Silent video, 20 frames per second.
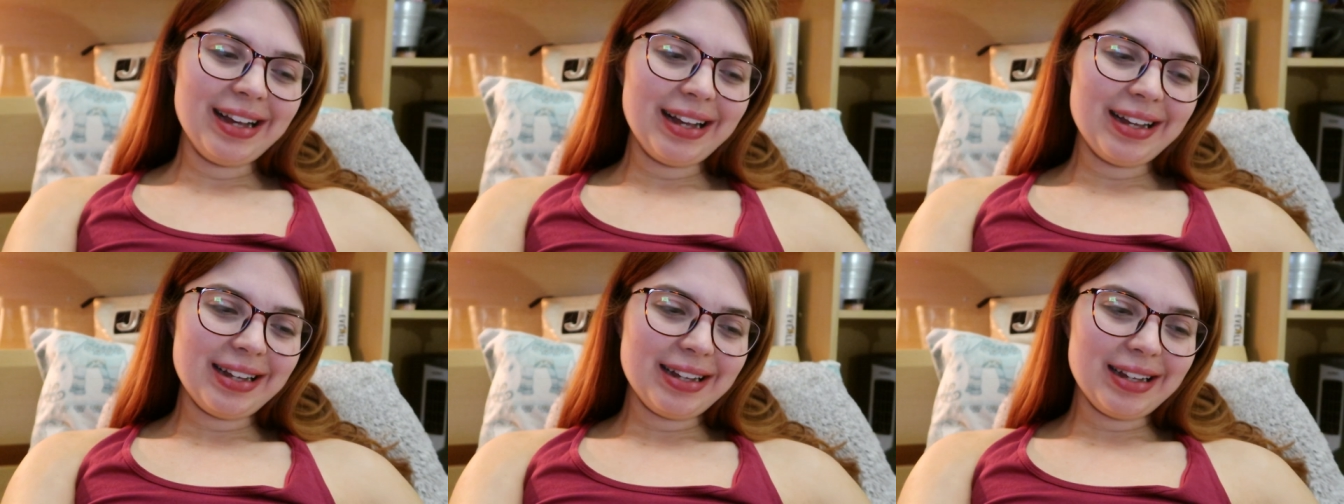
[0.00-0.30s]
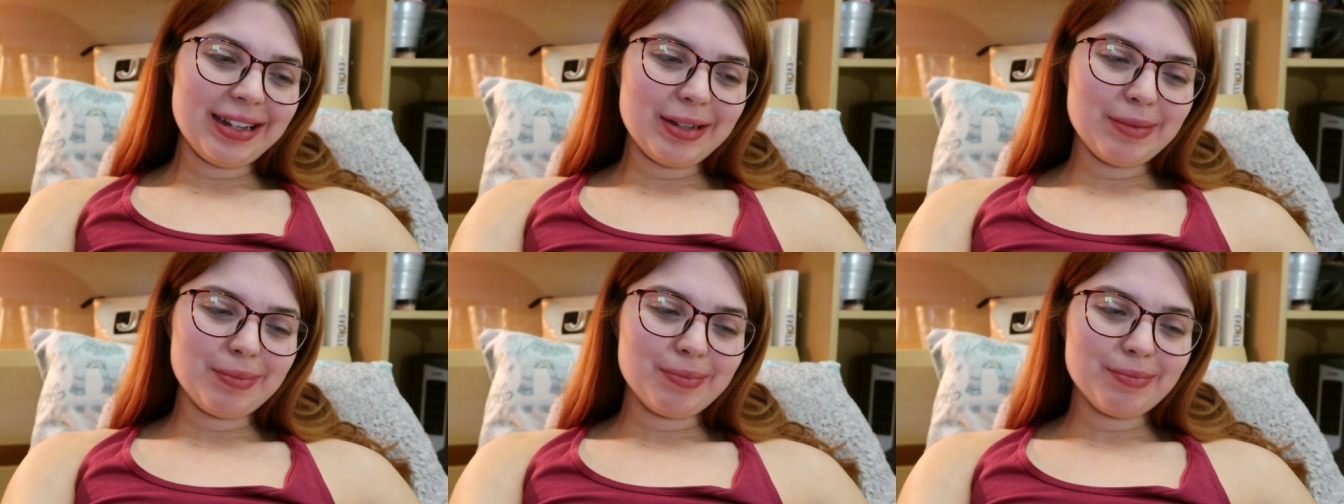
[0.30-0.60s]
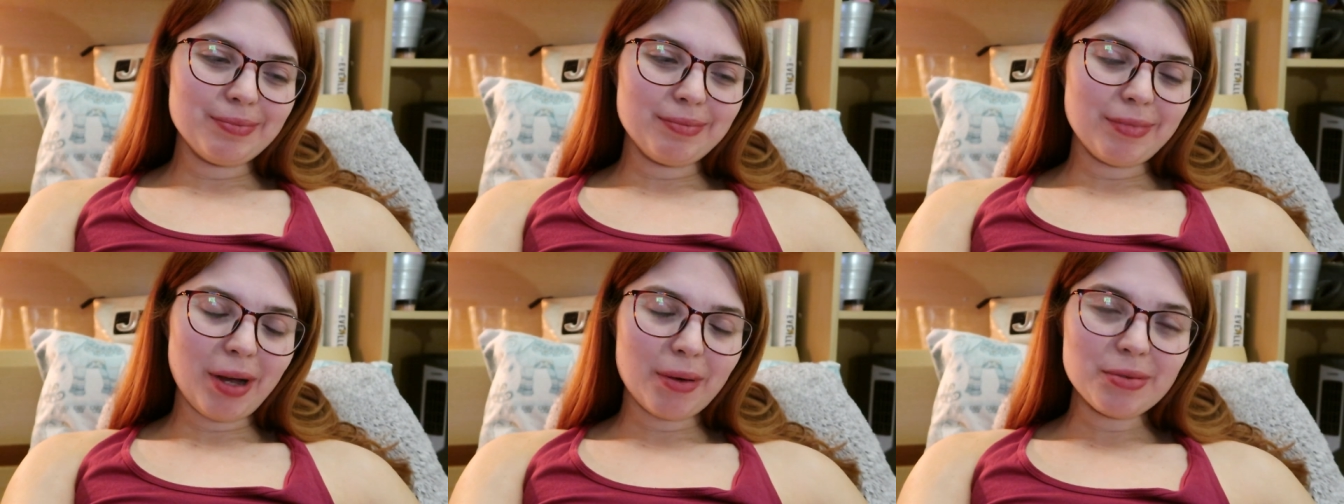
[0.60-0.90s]

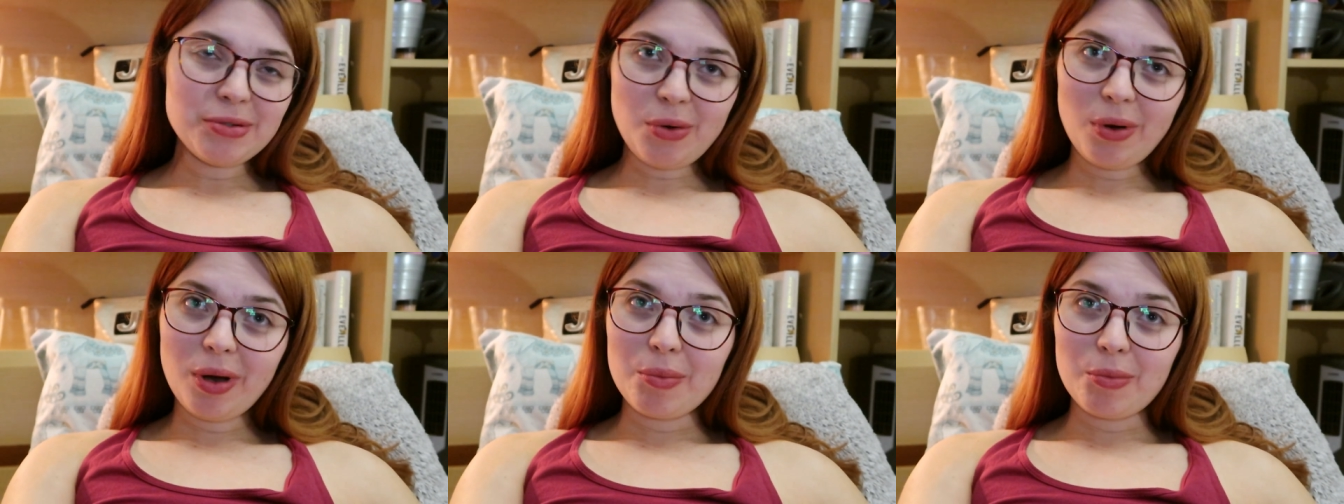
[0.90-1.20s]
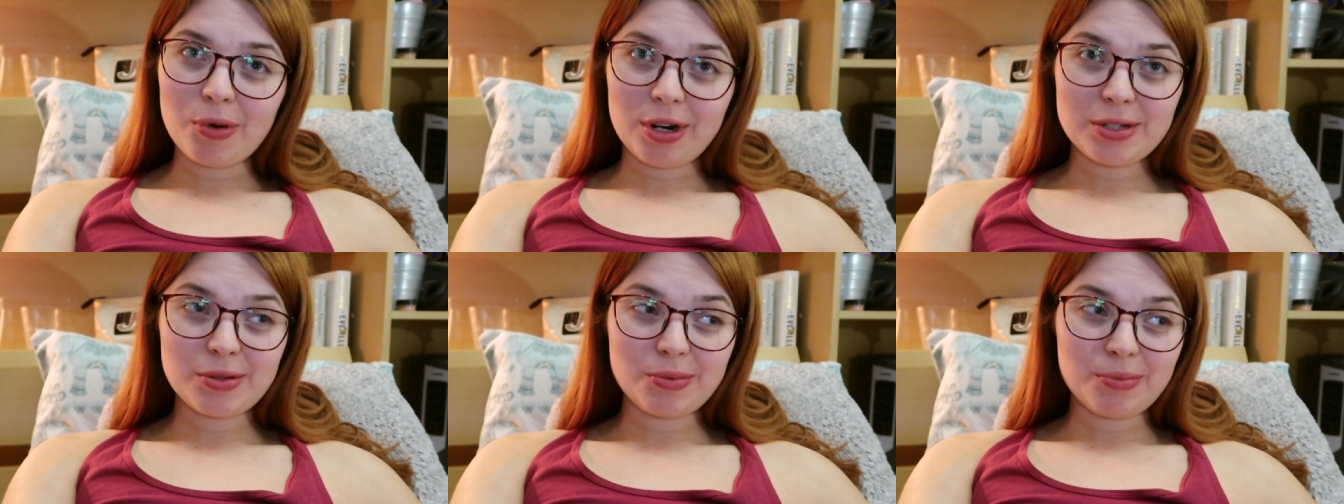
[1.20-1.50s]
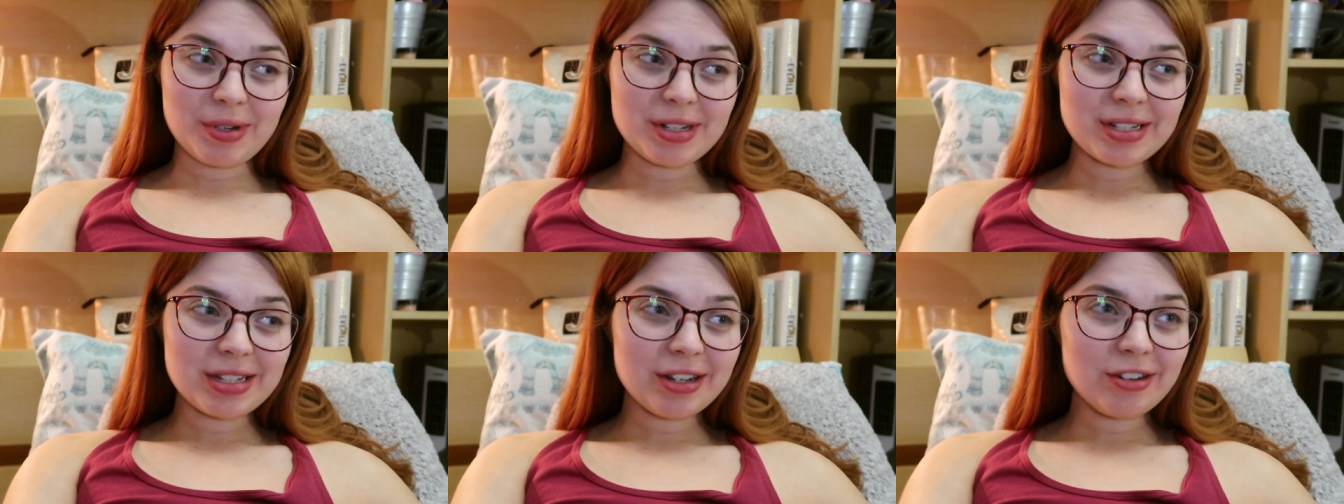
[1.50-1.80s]
I was quite impressed
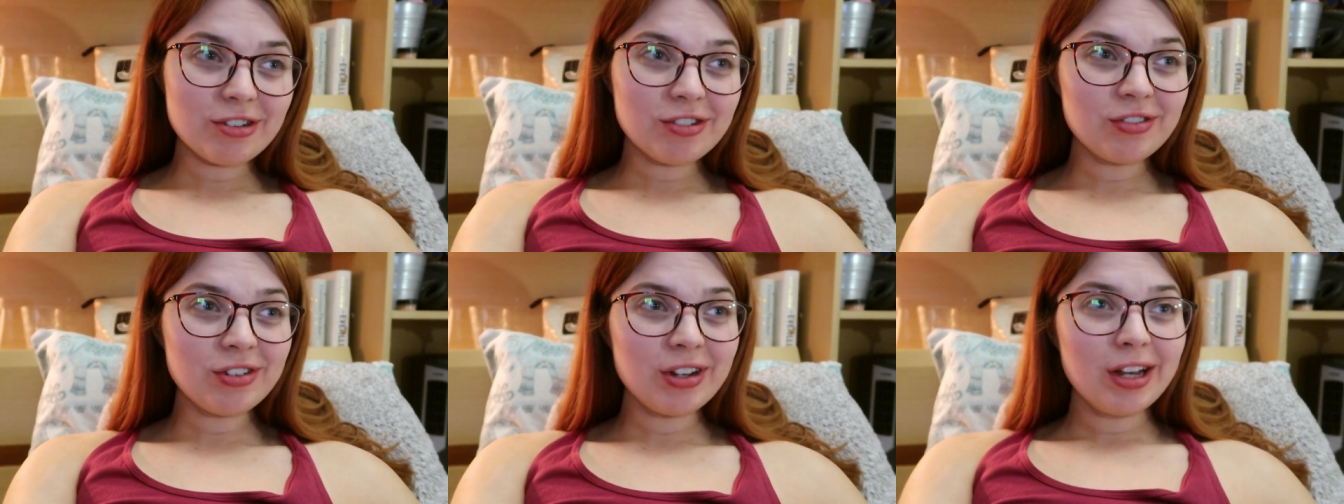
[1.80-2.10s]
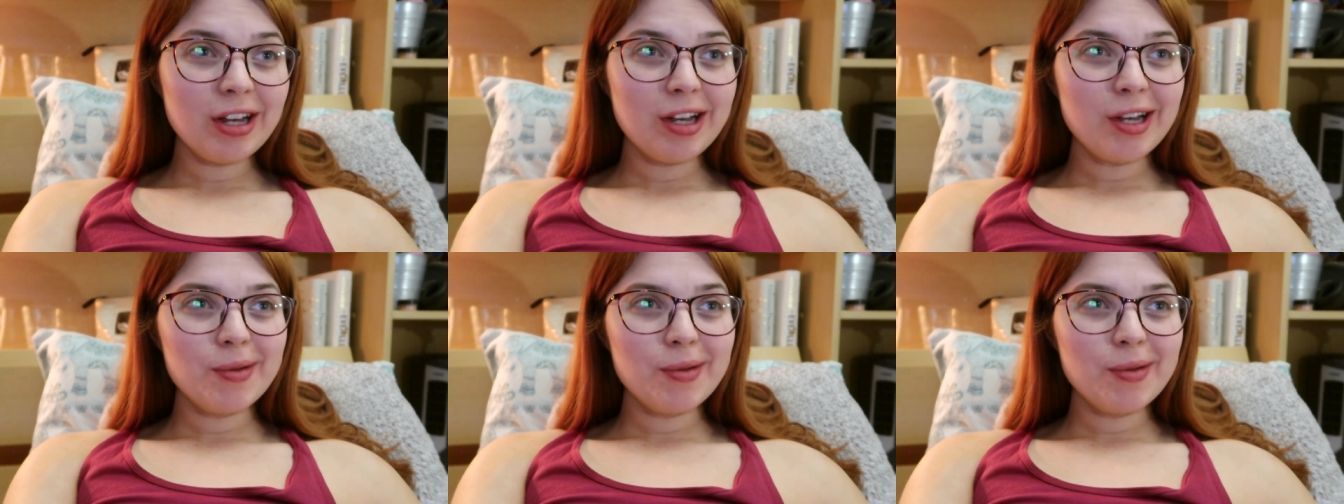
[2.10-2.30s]
with myself,